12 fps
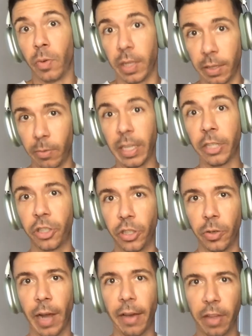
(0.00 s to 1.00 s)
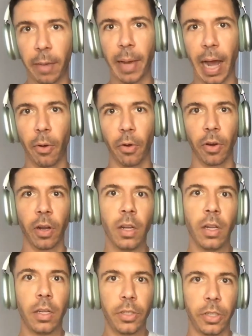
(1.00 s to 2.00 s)
We each do have that power
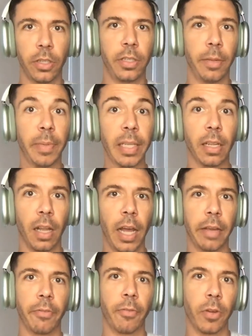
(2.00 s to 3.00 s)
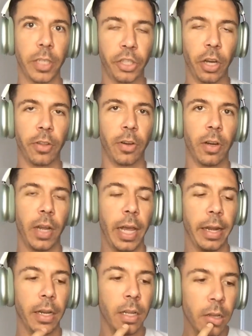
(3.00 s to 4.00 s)
to to be the light for each other.
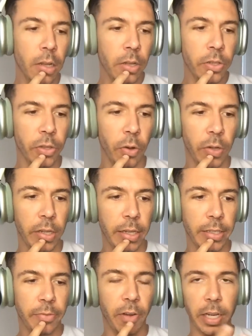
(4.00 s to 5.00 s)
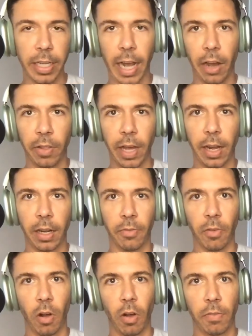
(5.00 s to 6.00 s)
And so it's funny how that
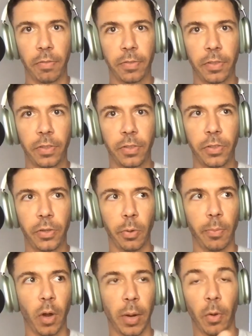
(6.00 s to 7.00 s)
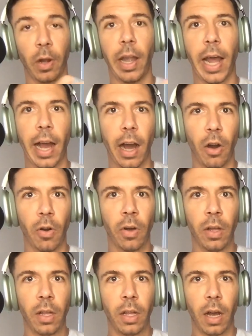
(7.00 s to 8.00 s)
evolved to a point where now
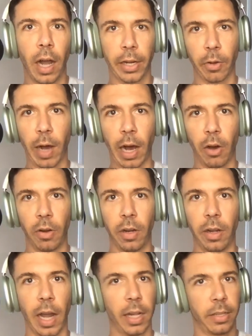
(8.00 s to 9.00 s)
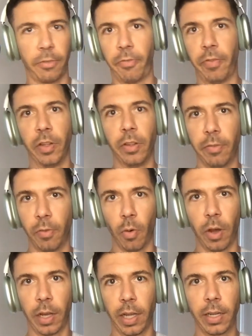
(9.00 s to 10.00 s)
I go out not to fill a
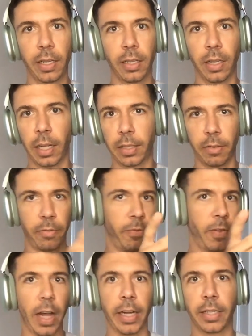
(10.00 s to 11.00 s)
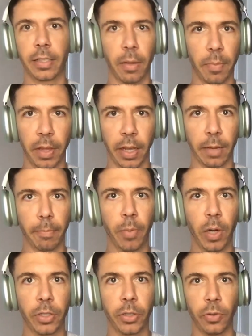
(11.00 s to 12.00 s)
void, not to find something,
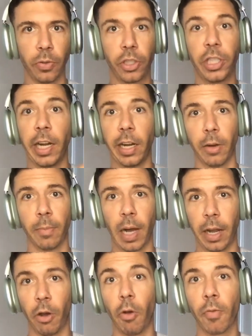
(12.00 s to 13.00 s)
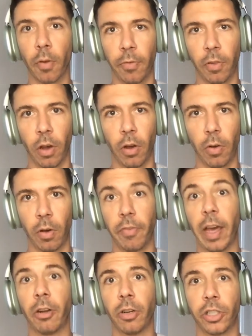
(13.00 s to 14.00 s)
but to share my overflow of
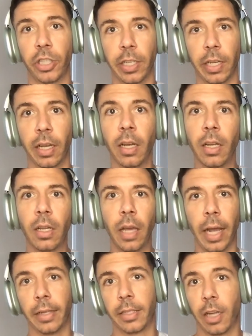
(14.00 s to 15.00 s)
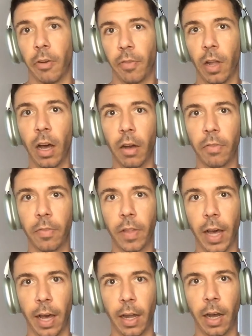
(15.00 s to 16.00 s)
energy and self love
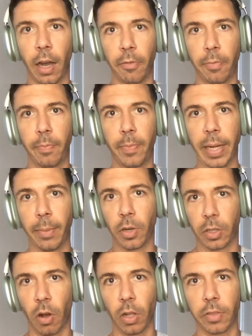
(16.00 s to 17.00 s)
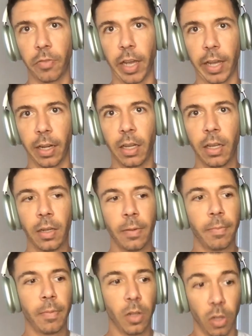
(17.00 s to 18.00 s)
that I've been able to cultivate
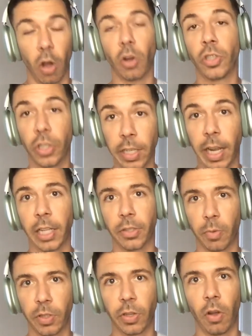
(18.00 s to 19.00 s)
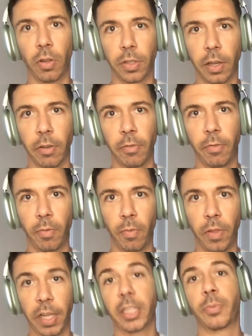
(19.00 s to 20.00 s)
largely as a result of
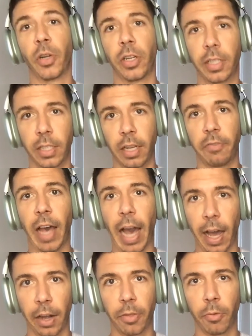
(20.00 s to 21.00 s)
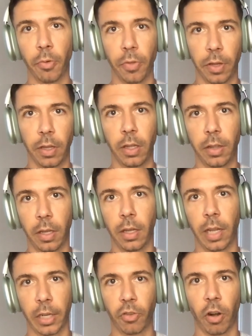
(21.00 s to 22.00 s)
the experiences I've had through the, the
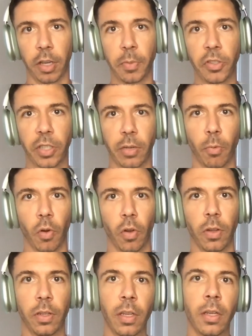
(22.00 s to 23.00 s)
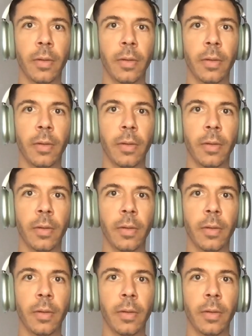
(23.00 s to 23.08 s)
electronic music world.